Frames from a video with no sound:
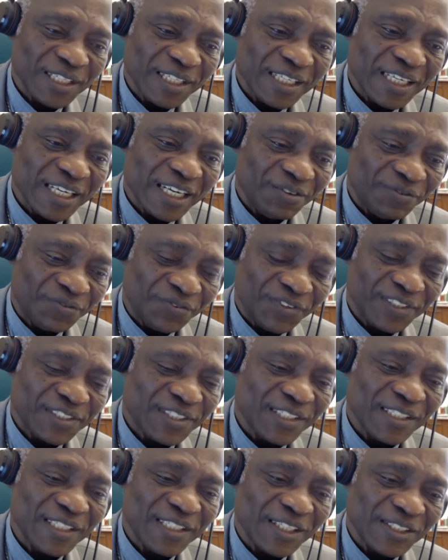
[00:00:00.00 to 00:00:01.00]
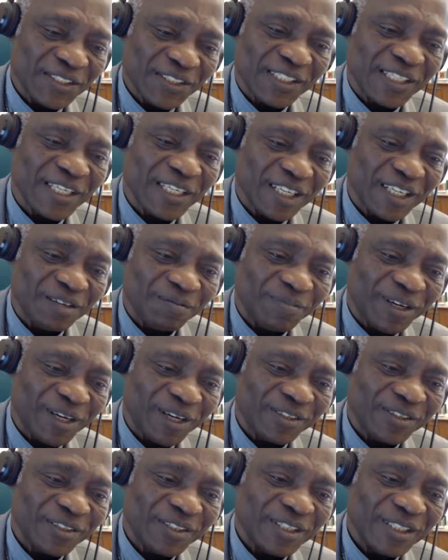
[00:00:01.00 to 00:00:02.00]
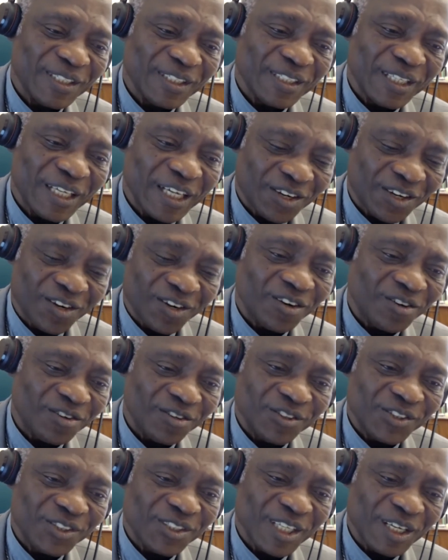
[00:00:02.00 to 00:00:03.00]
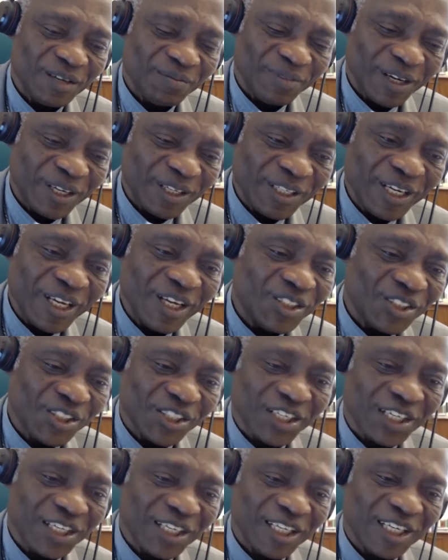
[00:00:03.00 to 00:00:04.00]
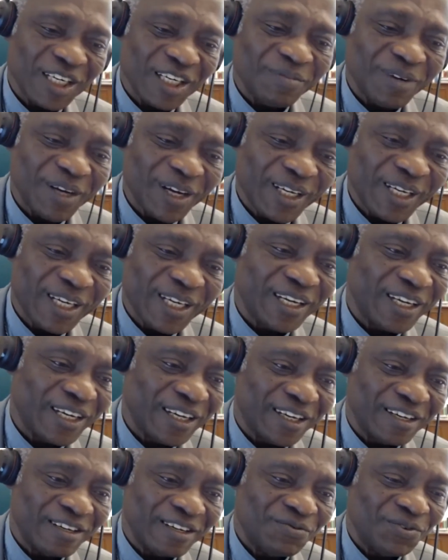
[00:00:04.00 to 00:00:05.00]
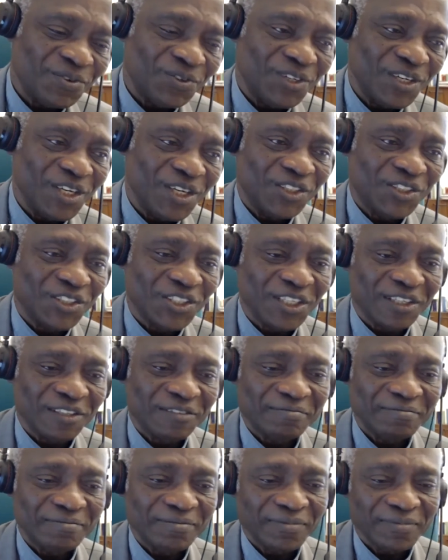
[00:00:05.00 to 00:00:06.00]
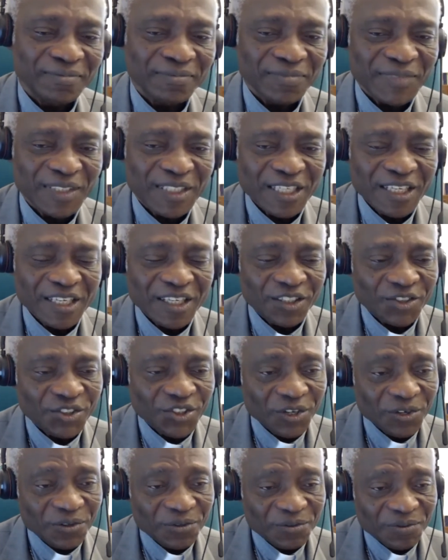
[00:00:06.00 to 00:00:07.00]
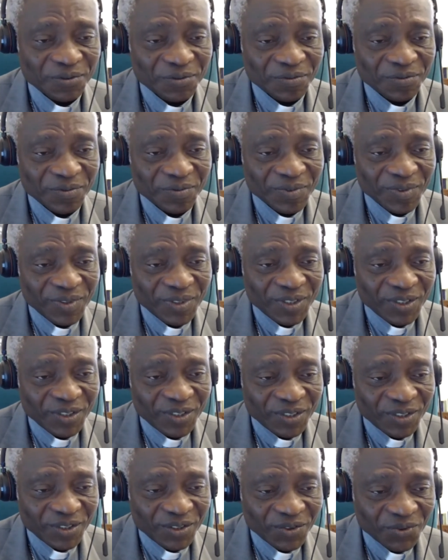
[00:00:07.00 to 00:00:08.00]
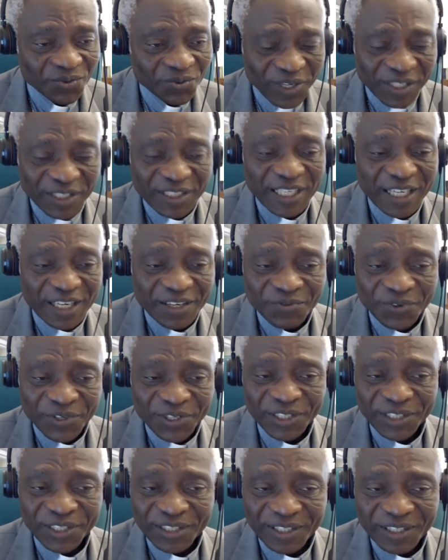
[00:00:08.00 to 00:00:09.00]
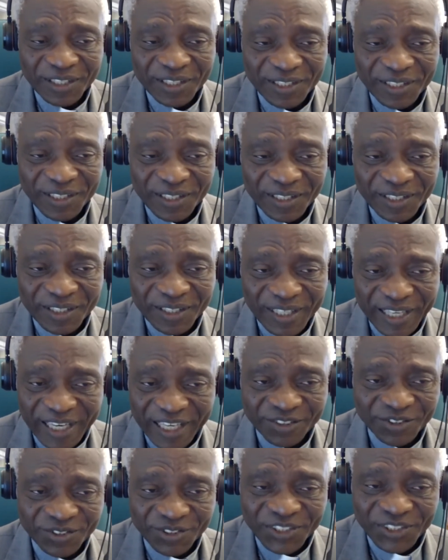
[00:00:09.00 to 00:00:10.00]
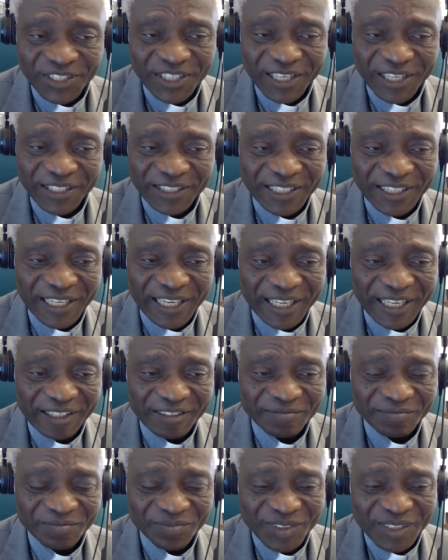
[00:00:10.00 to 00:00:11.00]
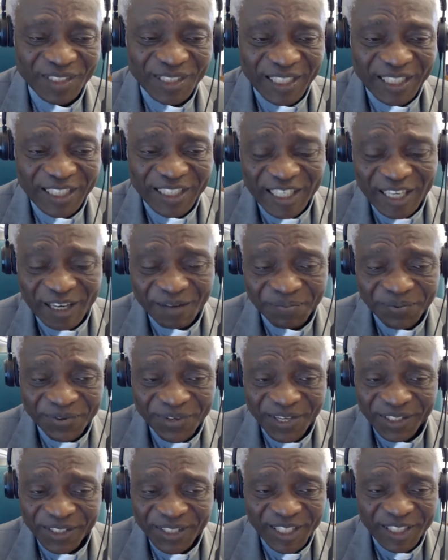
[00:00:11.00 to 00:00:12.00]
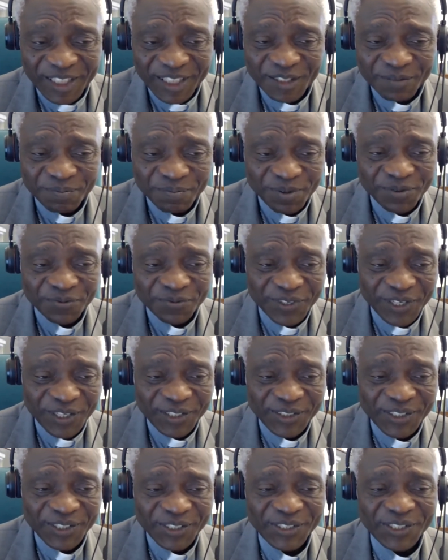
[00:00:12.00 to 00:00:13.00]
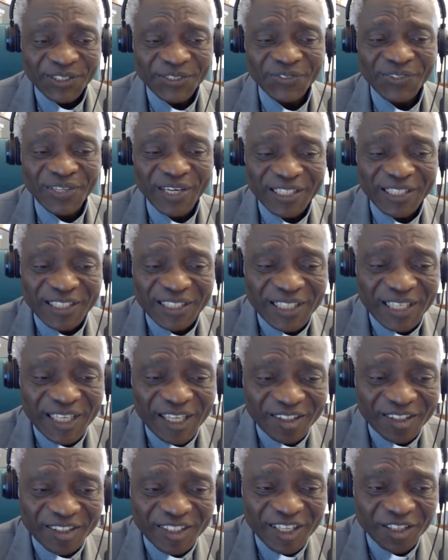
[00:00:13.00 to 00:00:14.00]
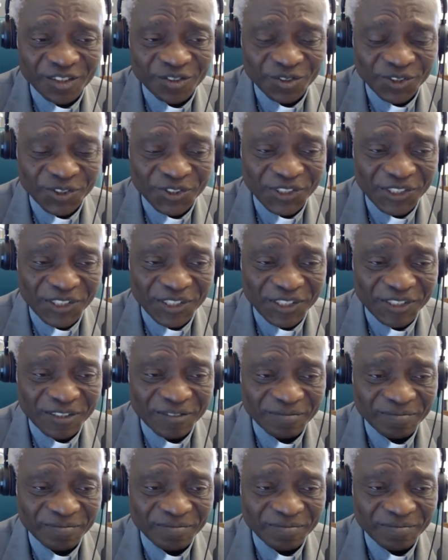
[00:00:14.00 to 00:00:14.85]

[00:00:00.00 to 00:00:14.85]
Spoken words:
have written and said about ecology, about nature, and about care for nature. So what then we like to say is that it appears as if Pope Francis, in writing Laudato Si,